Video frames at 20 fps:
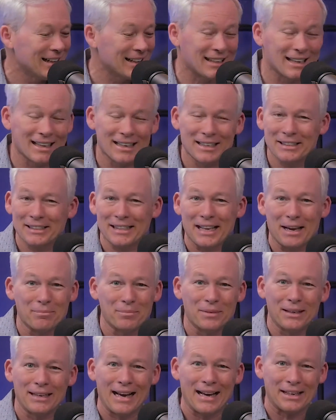Again, it's that
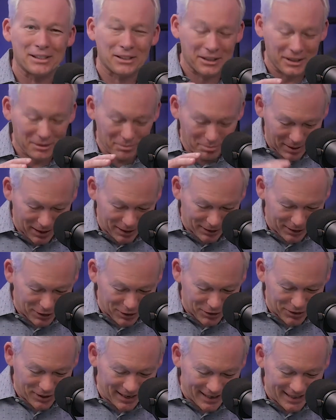monastic burying
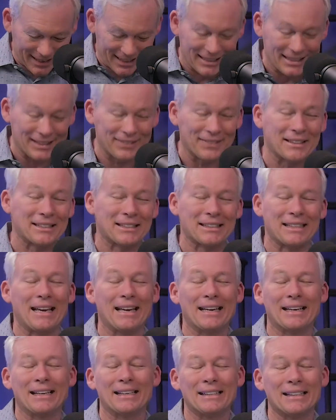your head in the
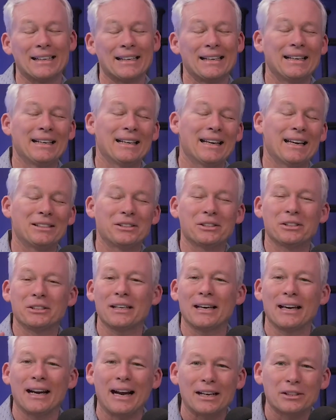sand and just
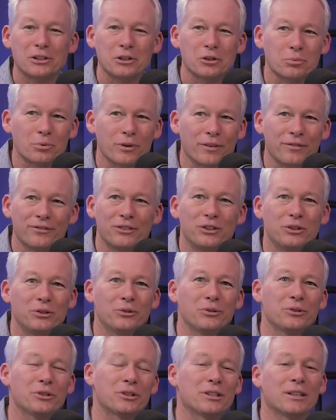saying, I just
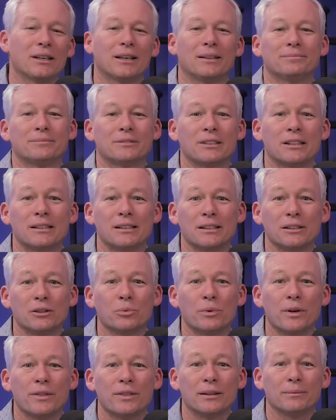refuse to, to deal
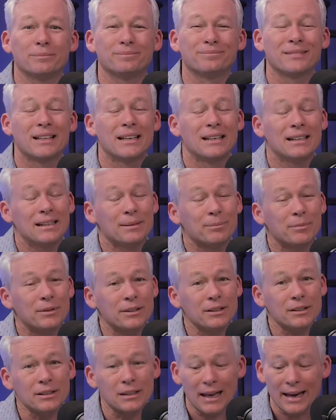with it. But
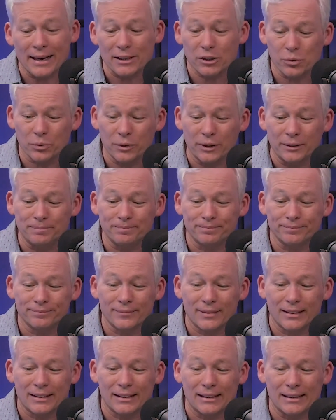this last one
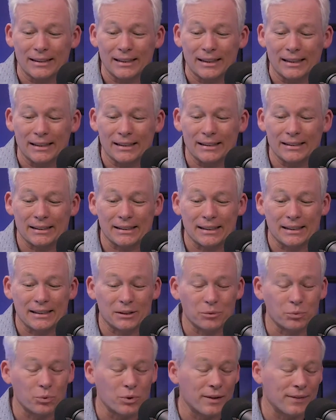is,
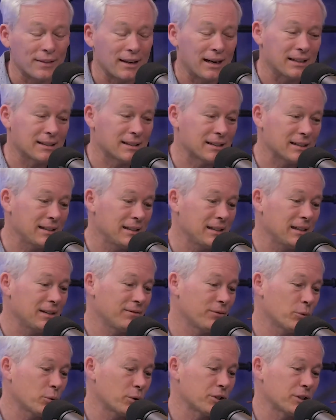is one that I see,
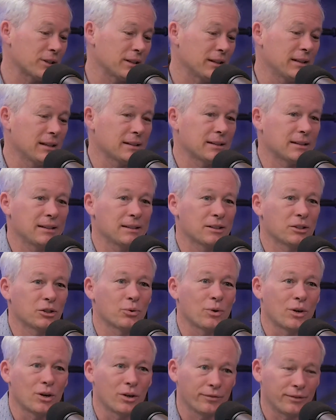unfortunately, I see it
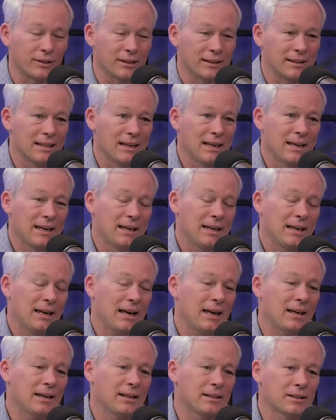so often, mm.
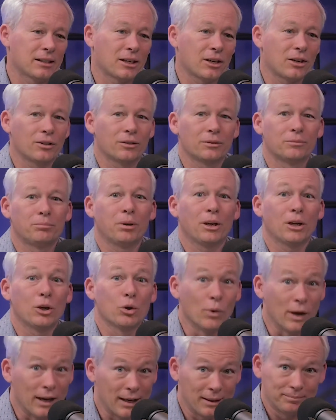and it's called
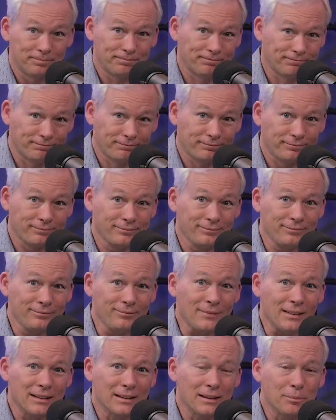blow up.
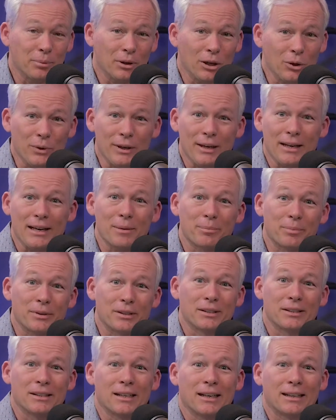And blowing up
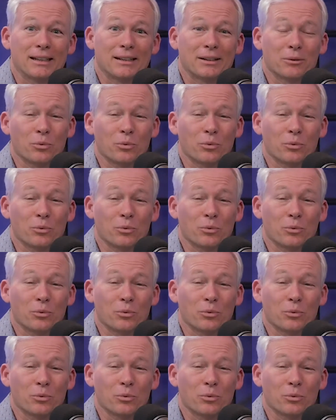is uh, the